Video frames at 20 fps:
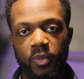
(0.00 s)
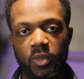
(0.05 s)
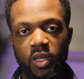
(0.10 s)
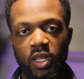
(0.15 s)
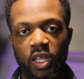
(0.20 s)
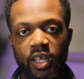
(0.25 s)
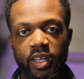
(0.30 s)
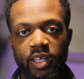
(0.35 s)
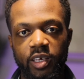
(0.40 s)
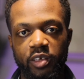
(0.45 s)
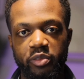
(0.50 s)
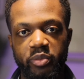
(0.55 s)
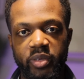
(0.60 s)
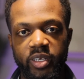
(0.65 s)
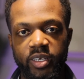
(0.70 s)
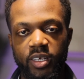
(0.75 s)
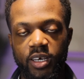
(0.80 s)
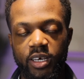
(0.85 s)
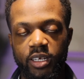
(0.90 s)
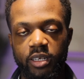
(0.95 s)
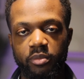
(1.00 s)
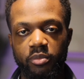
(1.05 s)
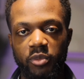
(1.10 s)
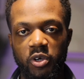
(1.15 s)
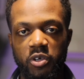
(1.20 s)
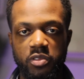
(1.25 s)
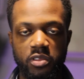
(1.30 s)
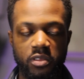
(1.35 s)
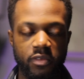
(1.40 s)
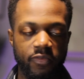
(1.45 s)
learning has been done.
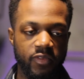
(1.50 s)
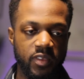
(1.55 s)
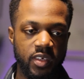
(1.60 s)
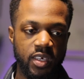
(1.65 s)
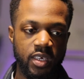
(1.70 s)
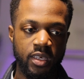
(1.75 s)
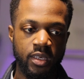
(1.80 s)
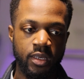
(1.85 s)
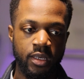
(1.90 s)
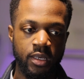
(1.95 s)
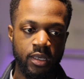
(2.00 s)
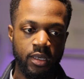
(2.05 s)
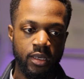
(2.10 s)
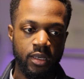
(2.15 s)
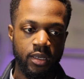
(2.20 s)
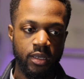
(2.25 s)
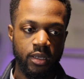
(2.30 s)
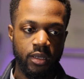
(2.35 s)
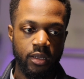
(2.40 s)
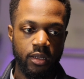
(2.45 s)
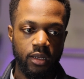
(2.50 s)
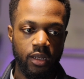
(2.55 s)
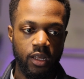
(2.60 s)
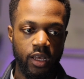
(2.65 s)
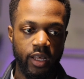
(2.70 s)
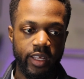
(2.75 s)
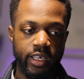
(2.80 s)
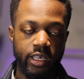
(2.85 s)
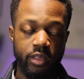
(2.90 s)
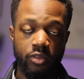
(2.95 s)
Most of the
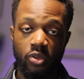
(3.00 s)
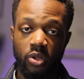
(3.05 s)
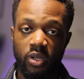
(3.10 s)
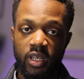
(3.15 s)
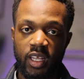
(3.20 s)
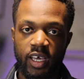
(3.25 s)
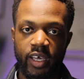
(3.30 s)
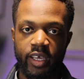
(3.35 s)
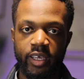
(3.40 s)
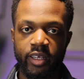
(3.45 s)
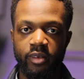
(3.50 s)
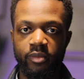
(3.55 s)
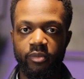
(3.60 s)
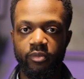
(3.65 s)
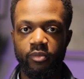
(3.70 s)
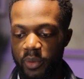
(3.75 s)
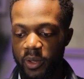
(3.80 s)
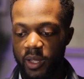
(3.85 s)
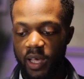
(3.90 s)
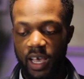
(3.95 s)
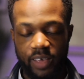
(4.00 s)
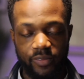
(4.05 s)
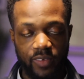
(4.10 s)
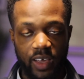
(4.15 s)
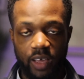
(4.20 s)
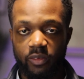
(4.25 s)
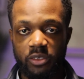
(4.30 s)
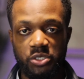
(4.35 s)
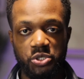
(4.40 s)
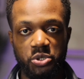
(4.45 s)
learning is online, but
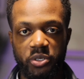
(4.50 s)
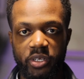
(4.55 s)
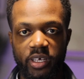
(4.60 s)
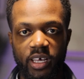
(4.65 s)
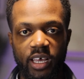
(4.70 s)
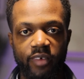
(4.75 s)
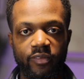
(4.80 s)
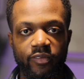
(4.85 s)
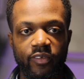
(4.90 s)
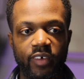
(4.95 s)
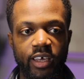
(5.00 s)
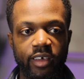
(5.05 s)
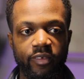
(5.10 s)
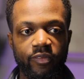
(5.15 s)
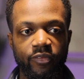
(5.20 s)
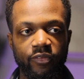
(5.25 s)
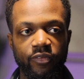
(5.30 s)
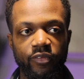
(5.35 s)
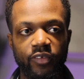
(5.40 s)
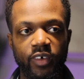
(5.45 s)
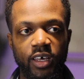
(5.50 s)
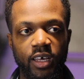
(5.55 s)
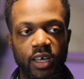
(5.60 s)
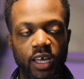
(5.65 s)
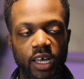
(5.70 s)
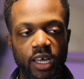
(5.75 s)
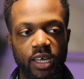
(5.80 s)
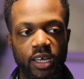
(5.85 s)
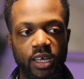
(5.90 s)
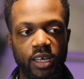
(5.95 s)
I've enjoyed it. I've
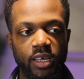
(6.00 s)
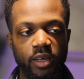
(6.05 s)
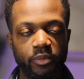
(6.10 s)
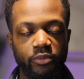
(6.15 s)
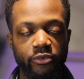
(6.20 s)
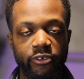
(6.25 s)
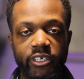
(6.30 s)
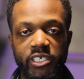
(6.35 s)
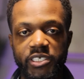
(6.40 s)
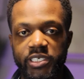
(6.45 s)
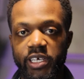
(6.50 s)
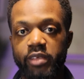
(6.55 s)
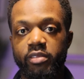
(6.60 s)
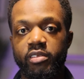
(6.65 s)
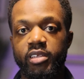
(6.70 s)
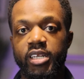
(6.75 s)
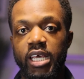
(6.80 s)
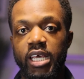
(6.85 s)
appreciated